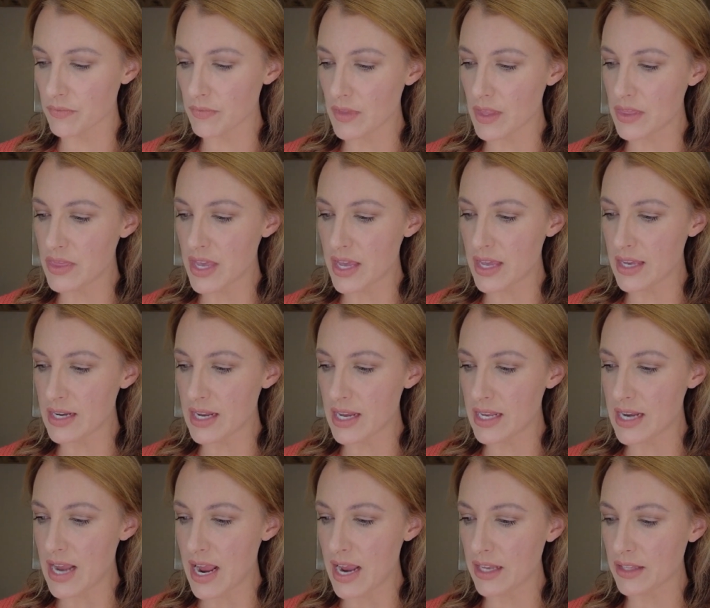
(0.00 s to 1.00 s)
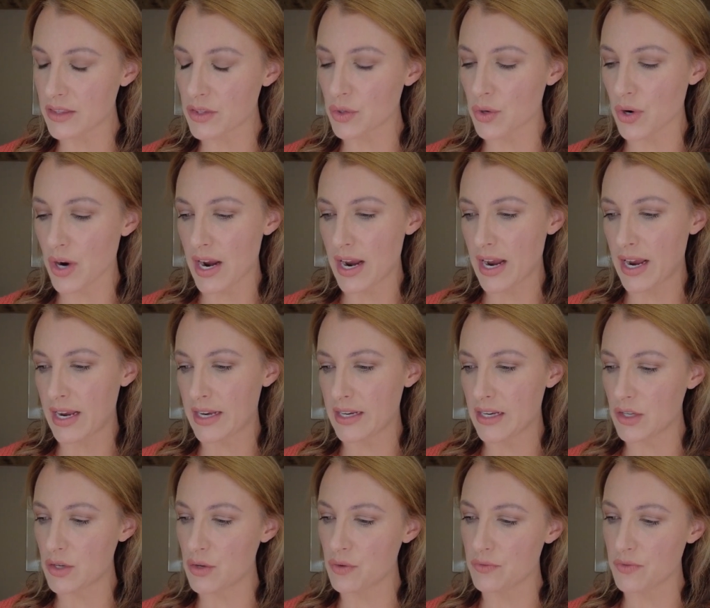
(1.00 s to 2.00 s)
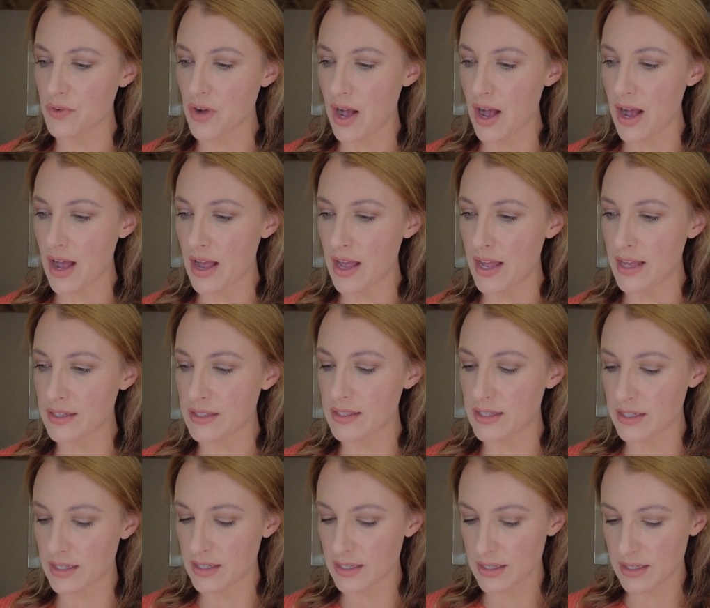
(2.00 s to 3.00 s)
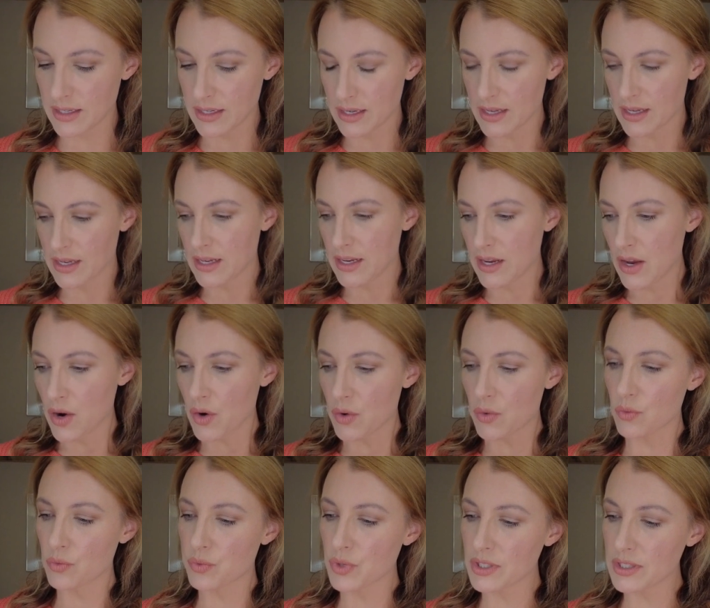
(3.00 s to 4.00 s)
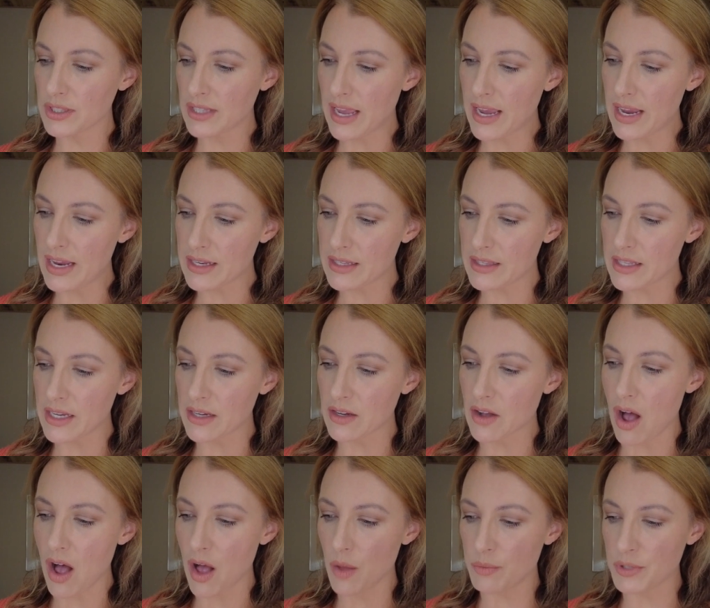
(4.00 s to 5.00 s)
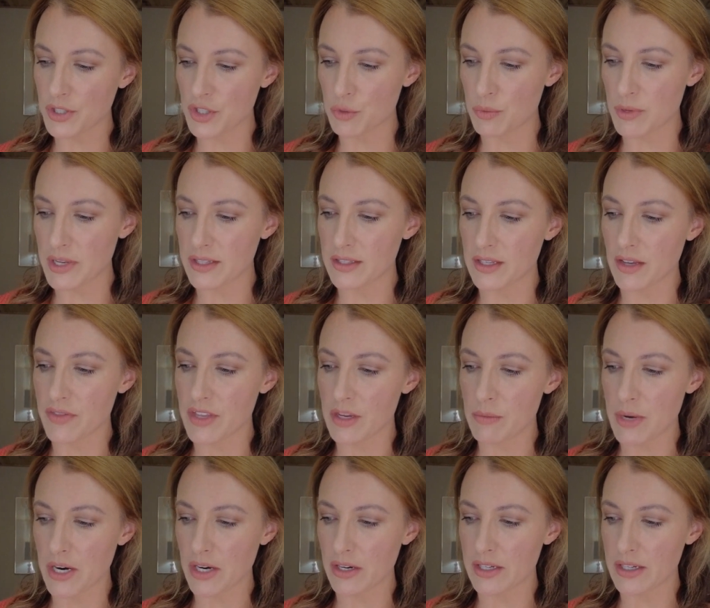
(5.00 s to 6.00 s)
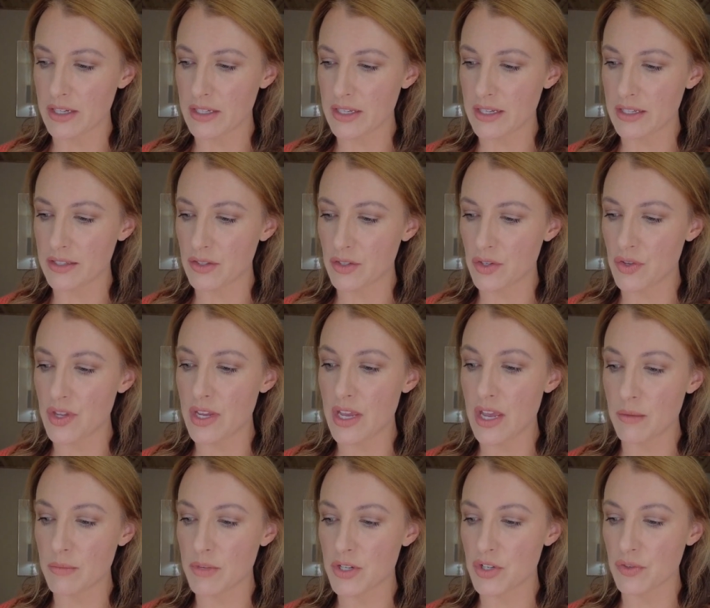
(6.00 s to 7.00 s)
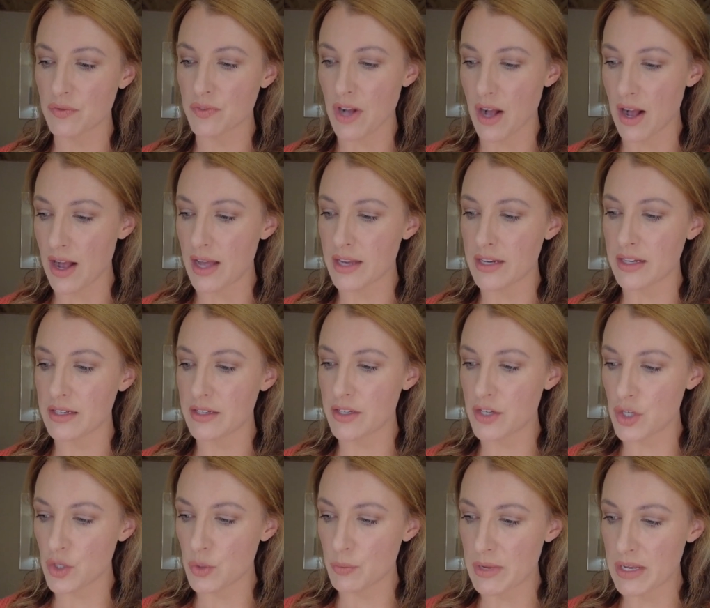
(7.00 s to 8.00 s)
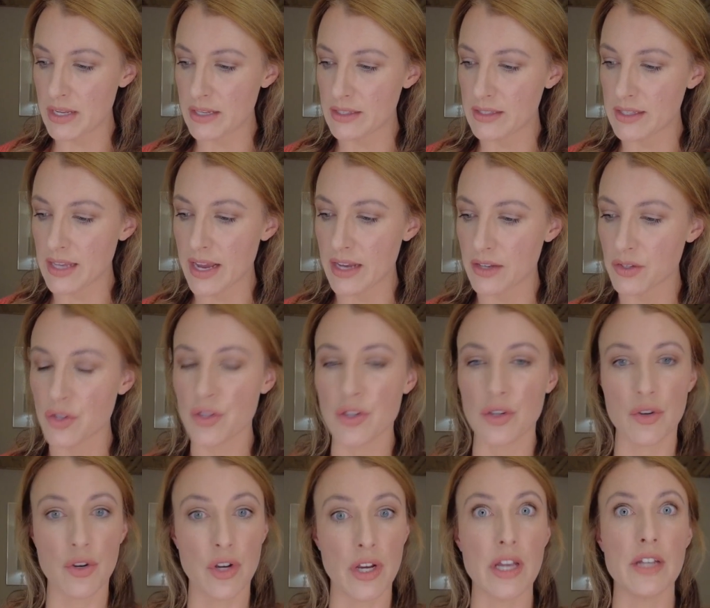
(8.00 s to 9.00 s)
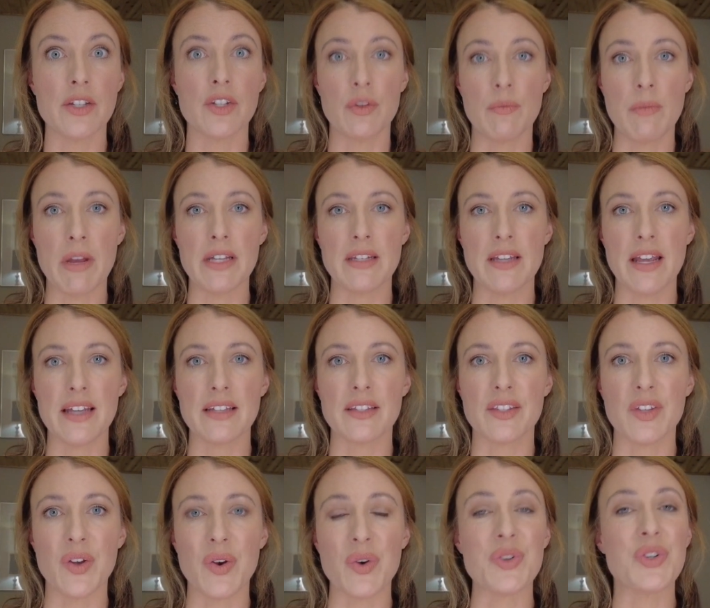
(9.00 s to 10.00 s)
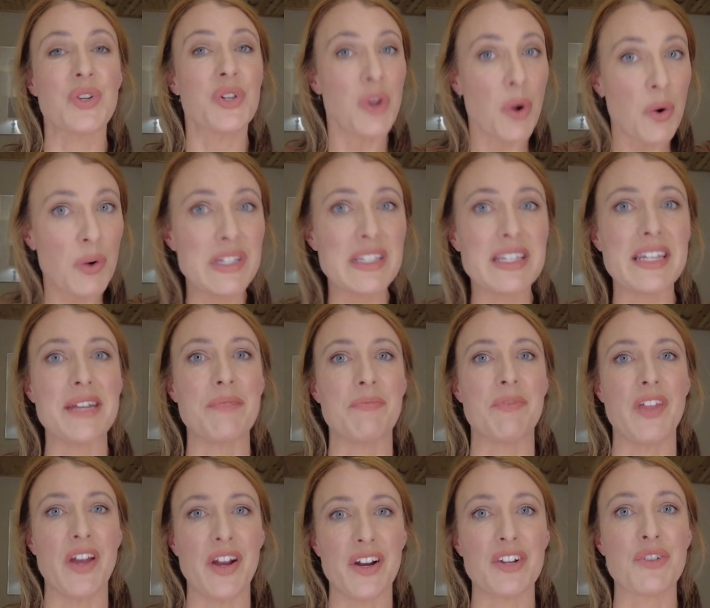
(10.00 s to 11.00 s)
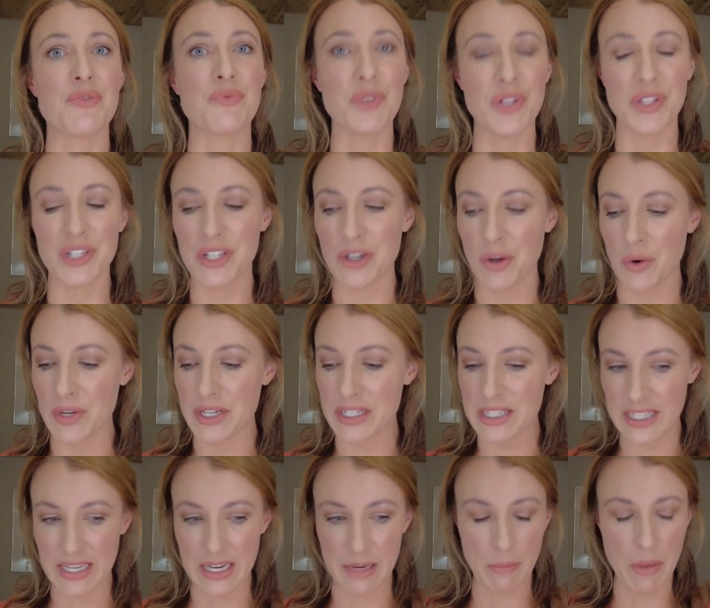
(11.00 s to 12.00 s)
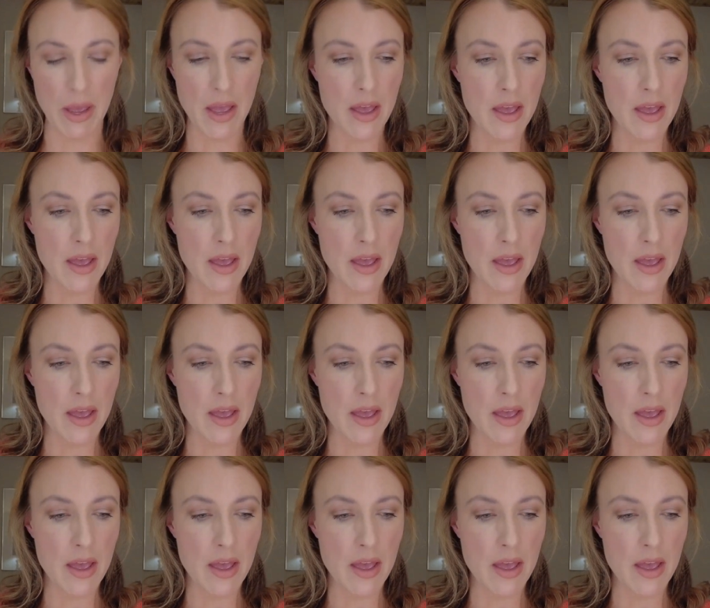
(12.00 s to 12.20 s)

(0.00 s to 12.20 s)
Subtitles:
in 8th grade, you've got relate the accomplishments of the American Indians to the image of God in humans and to the creation mandate. So you're going deep there. You're really going deep.